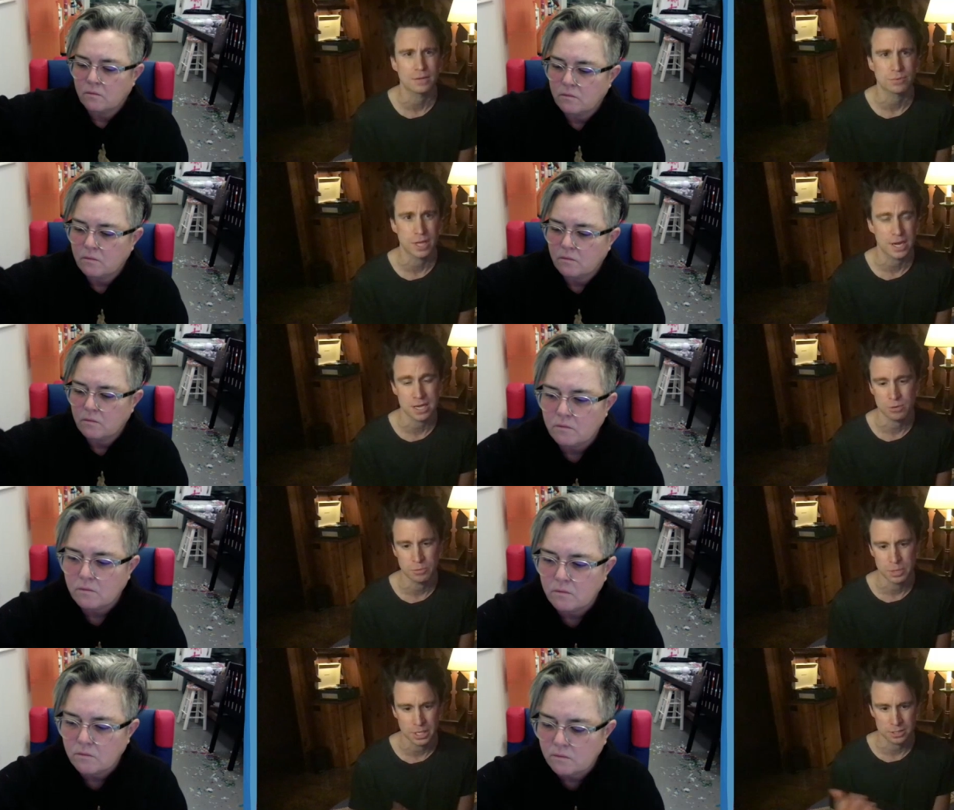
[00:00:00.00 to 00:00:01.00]
Speaker 1: with any
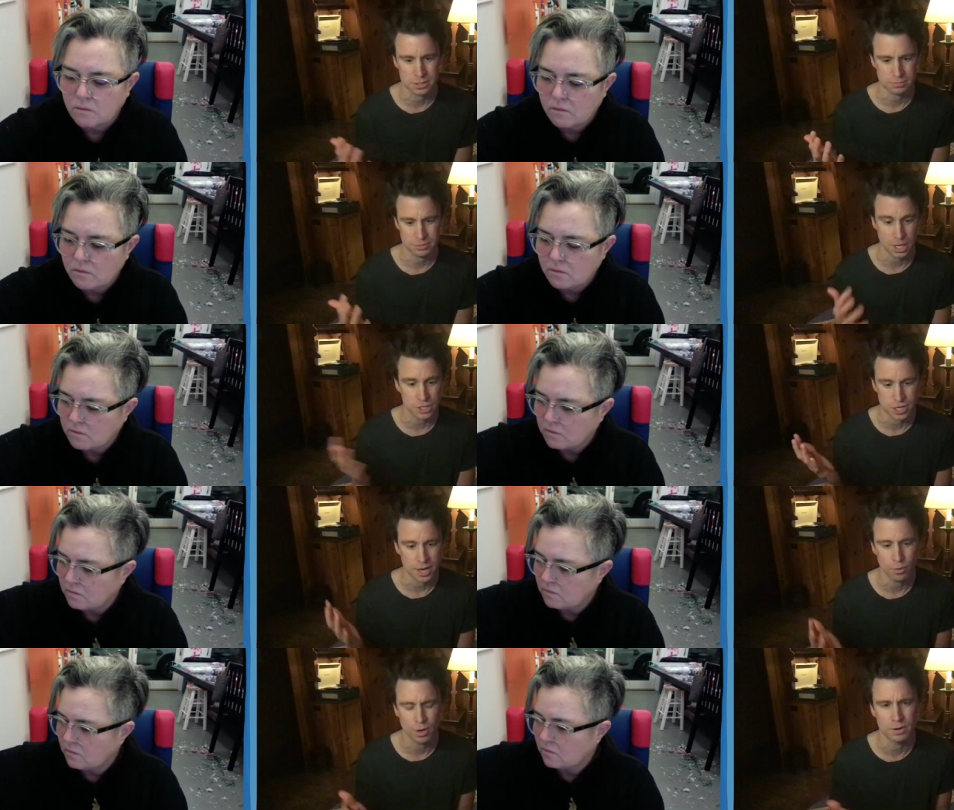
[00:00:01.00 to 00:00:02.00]
human beings, touched
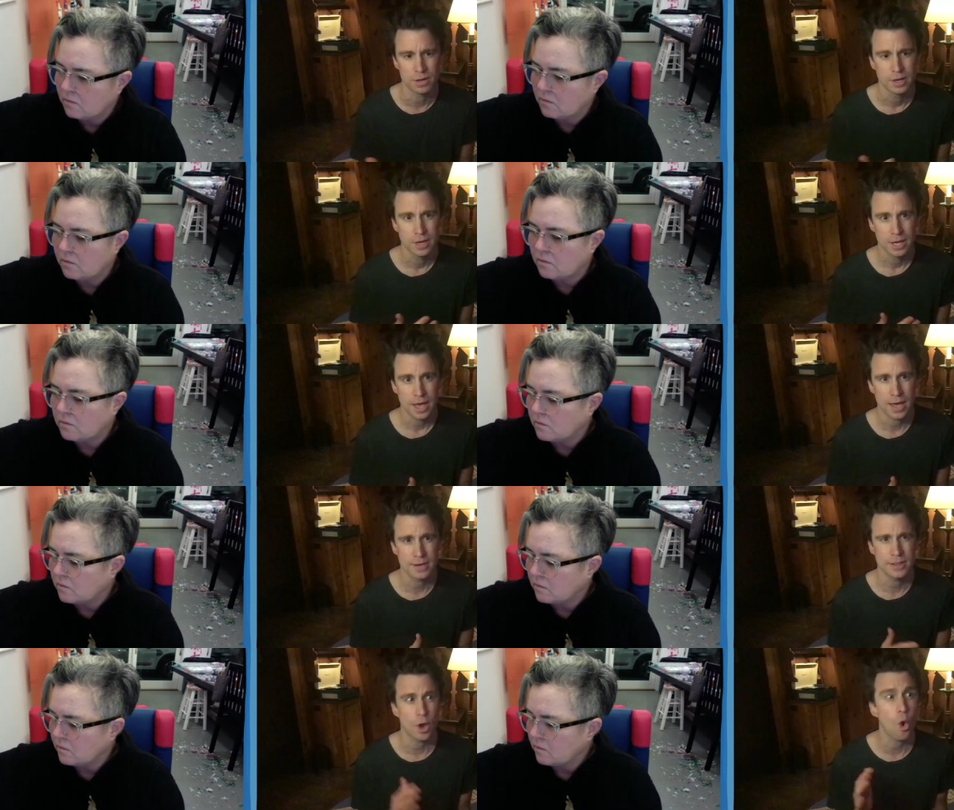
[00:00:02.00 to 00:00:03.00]
anyone.
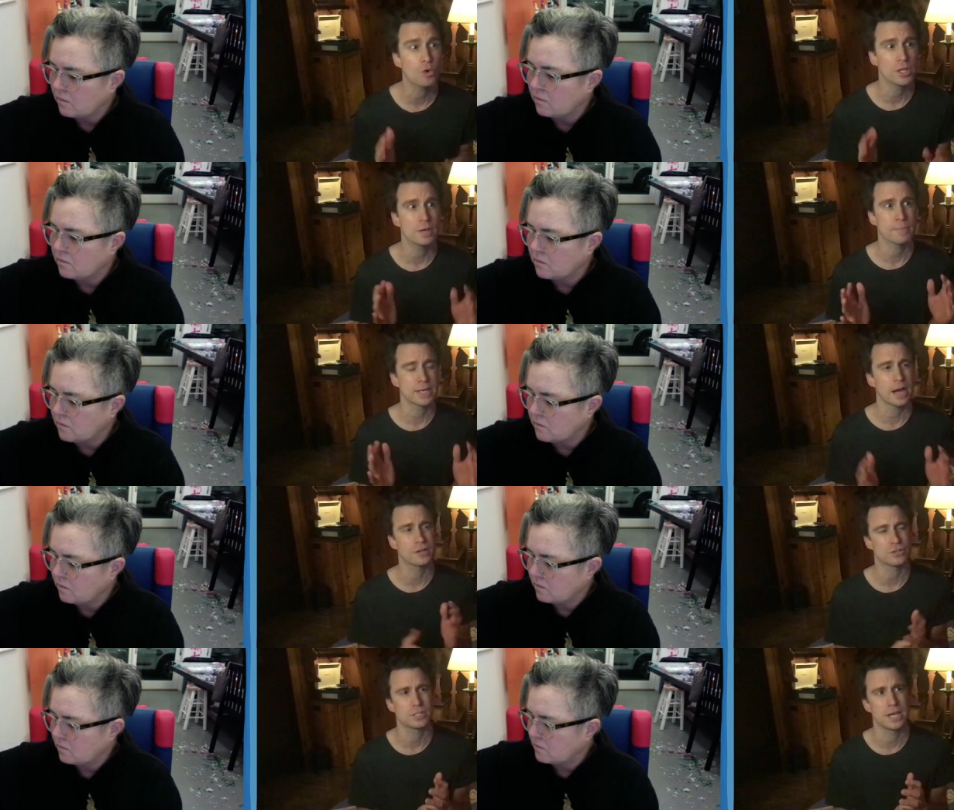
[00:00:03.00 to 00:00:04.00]
And the only, my
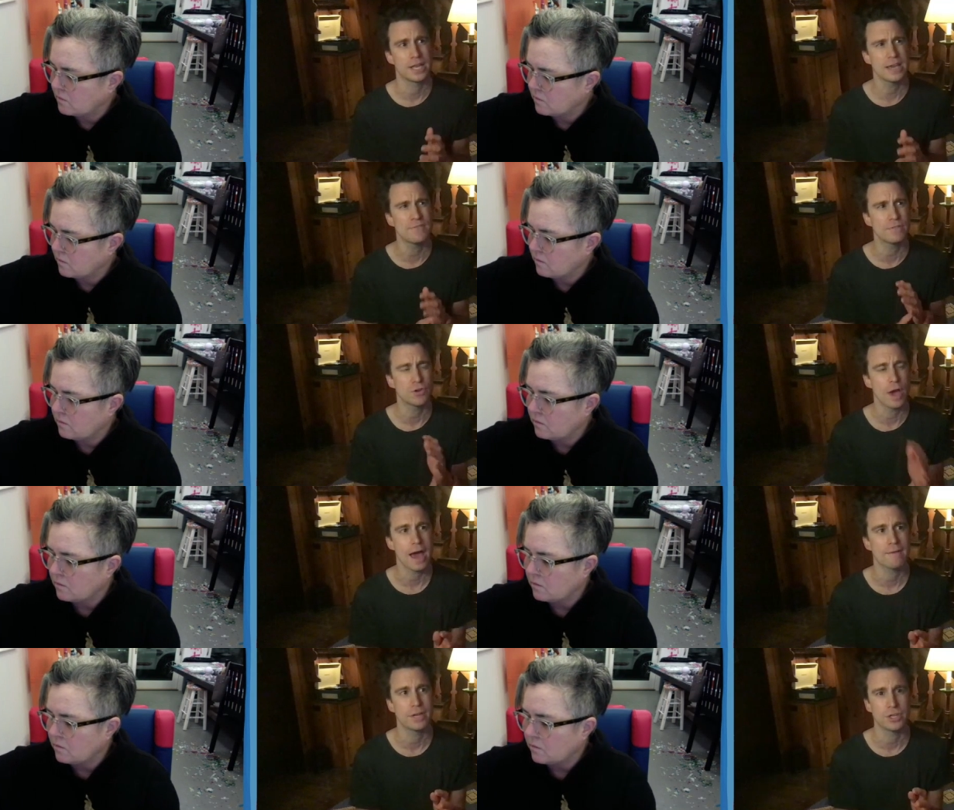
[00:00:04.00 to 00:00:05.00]
doctor said, even if you
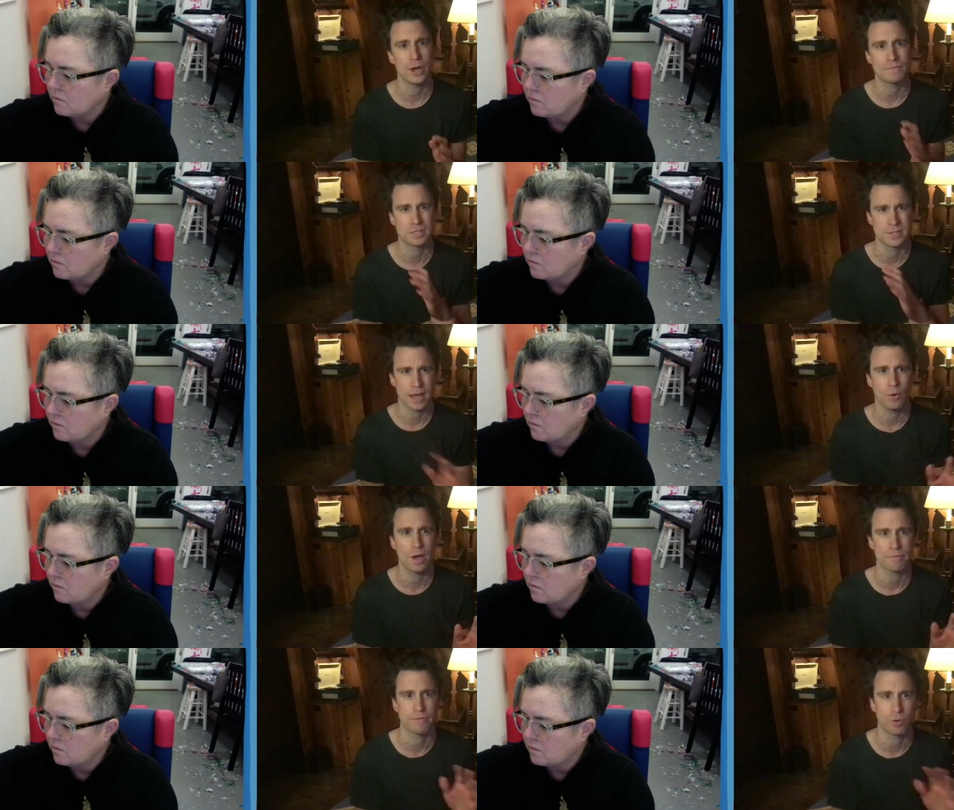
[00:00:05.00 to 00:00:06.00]
have it, you have to stay
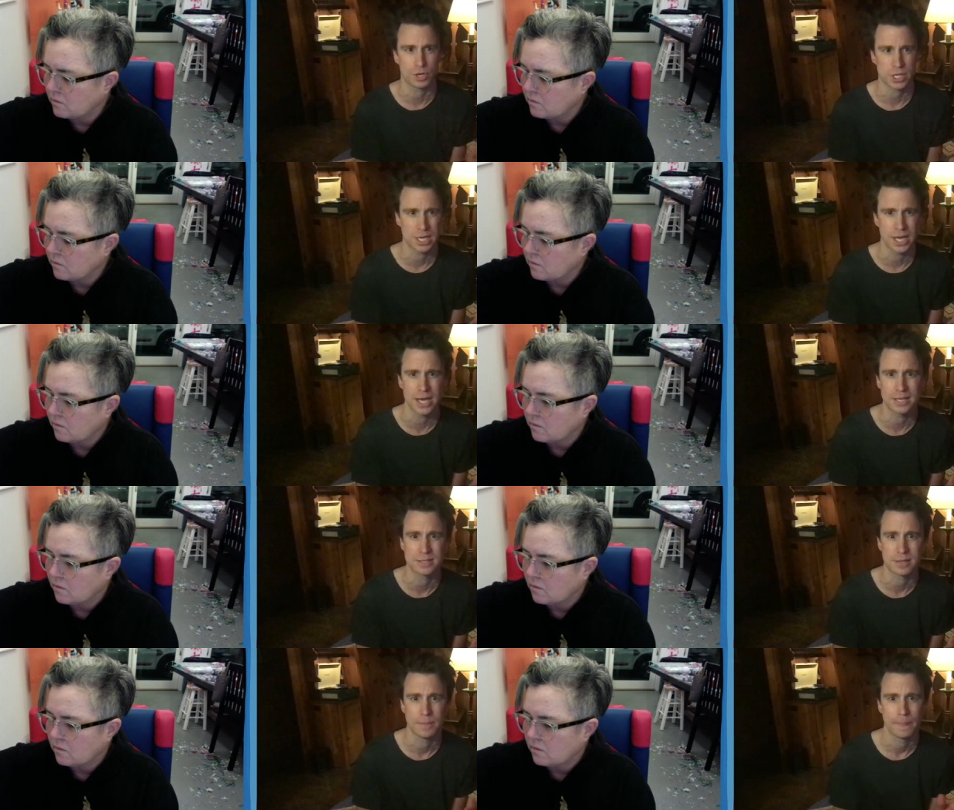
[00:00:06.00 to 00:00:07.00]
away for fourteen
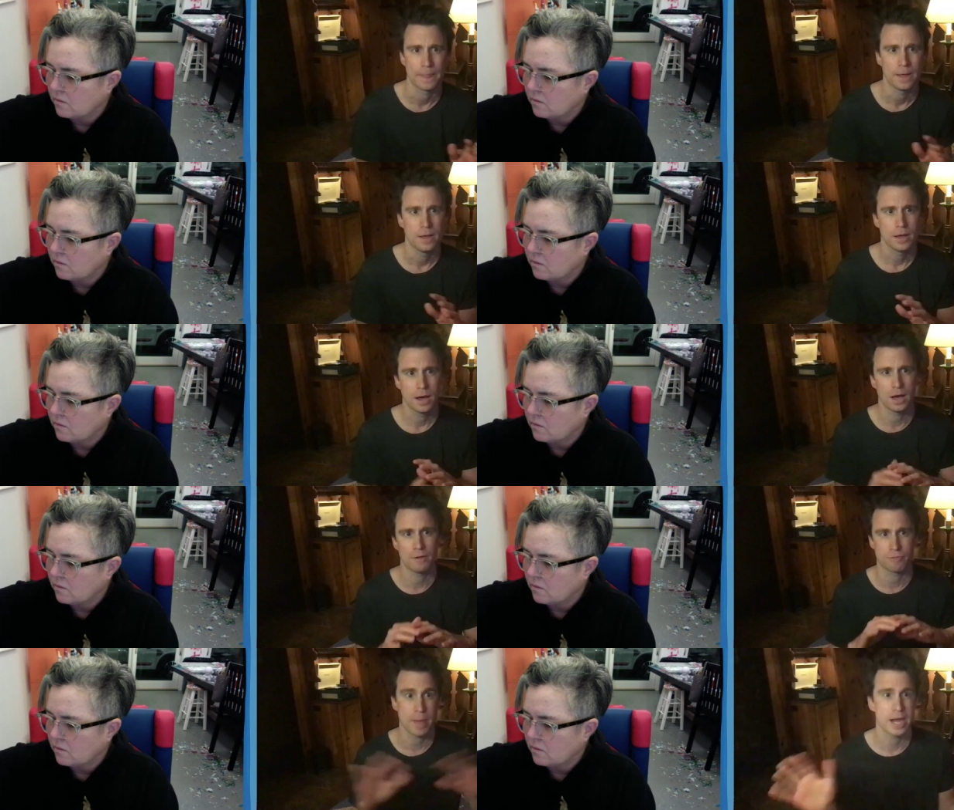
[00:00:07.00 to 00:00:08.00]
days
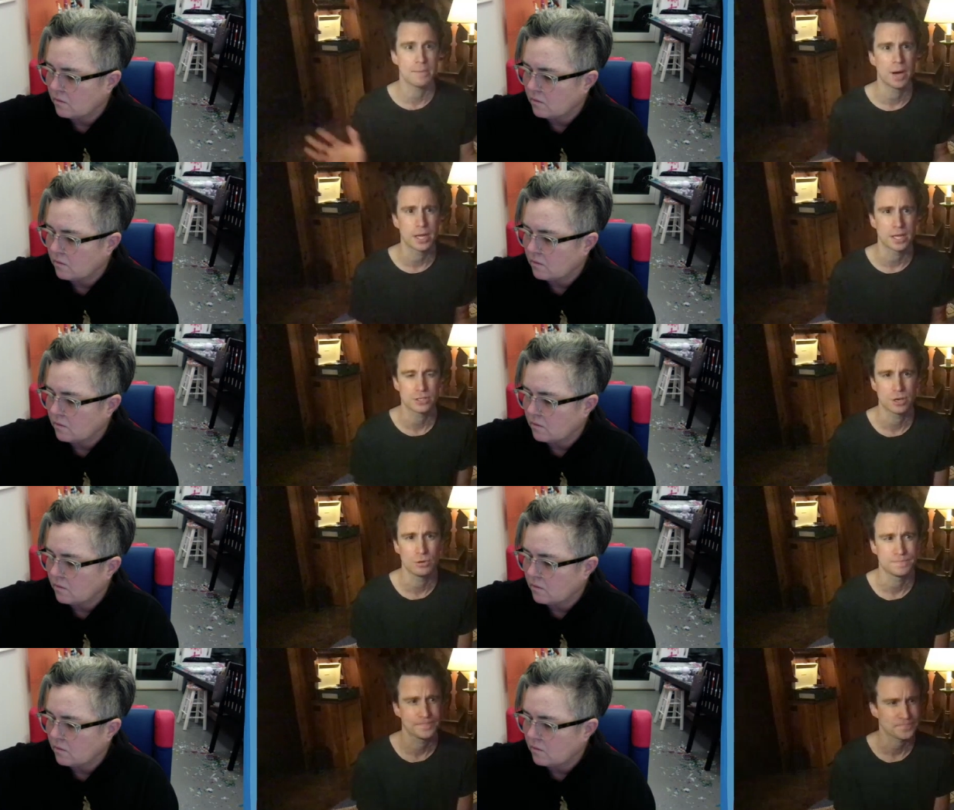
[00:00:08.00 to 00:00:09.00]
uh, from anybody.
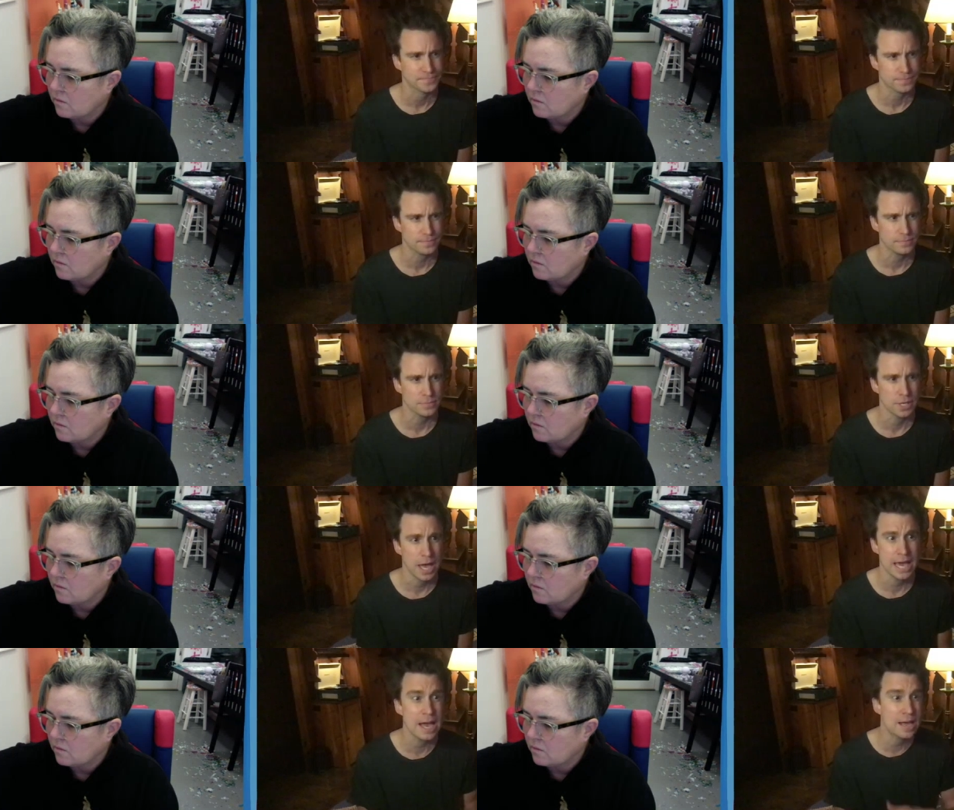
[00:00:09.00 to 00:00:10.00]
So
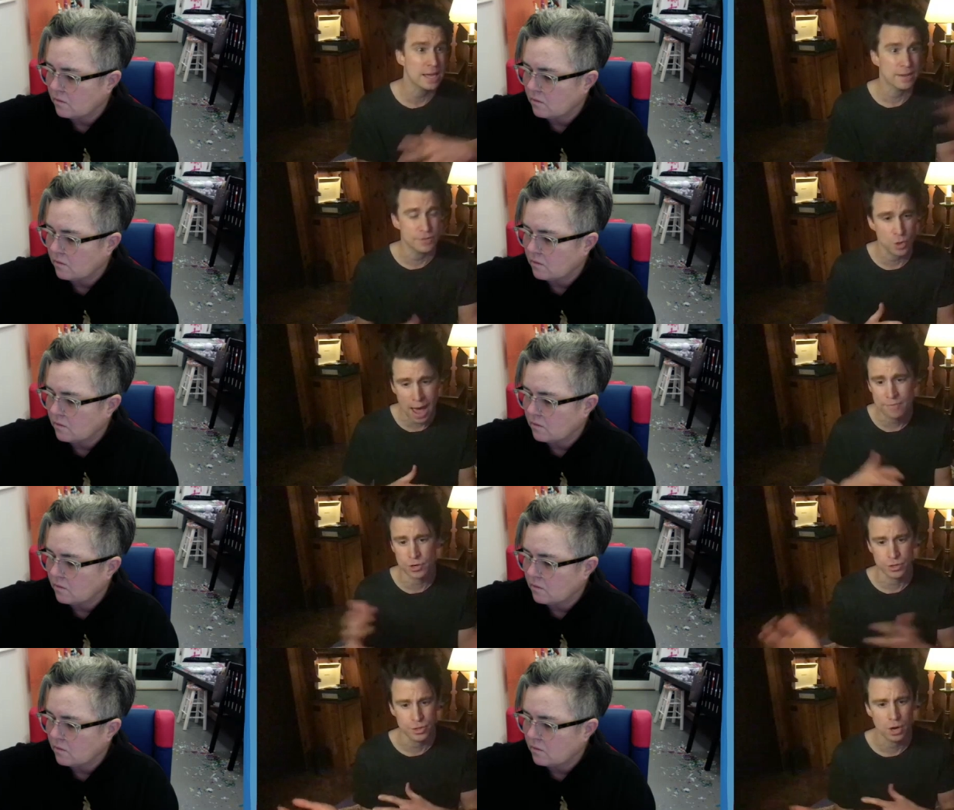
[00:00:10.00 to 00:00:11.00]
if you have
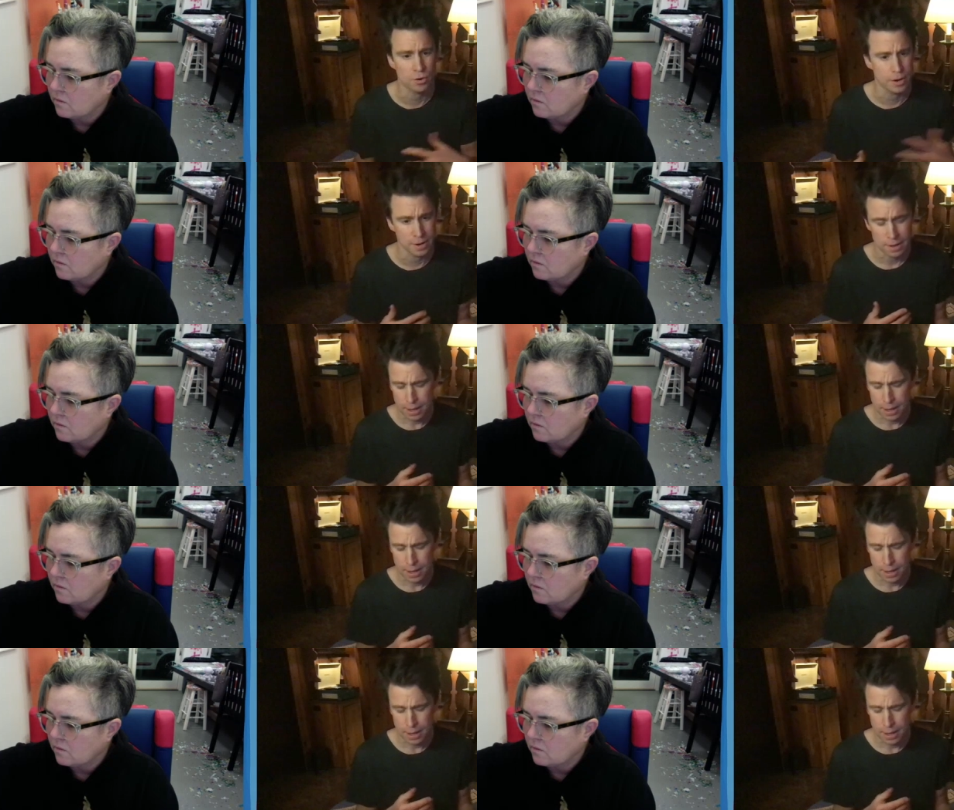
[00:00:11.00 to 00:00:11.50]
it or you don't,